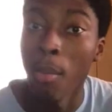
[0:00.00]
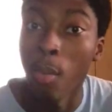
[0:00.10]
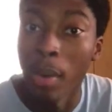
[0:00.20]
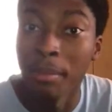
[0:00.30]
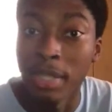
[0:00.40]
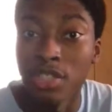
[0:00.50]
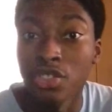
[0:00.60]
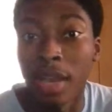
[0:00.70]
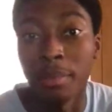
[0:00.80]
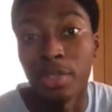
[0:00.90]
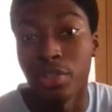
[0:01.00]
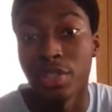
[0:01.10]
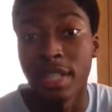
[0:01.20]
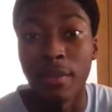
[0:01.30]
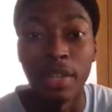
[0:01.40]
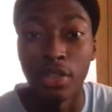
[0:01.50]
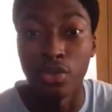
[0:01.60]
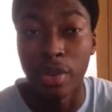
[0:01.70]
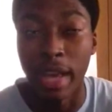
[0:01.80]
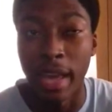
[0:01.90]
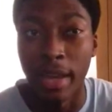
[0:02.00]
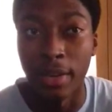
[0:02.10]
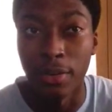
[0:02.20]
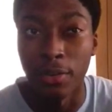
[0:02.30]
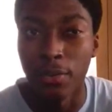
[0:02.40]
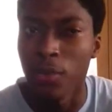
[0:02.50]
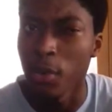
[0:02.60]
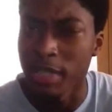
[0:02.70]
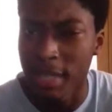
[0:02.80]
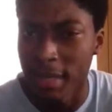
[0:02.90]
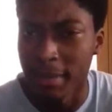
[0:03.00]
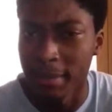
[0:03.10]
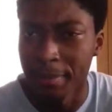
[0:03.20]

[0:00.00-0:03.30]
One Piece chapter 714.